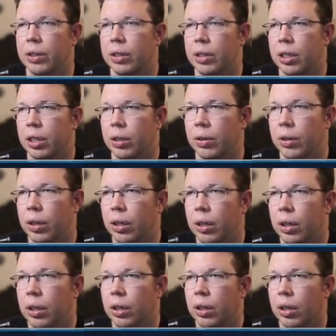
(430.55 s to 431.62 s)
So
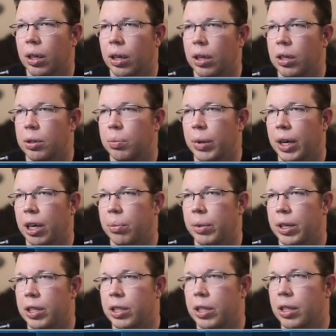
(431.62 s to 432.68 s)
gonna just buy a
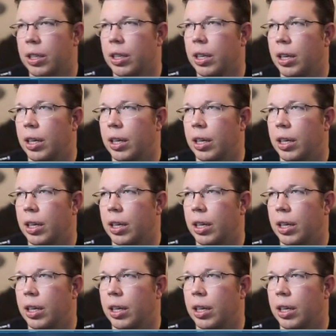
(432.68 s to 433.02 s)
bunch of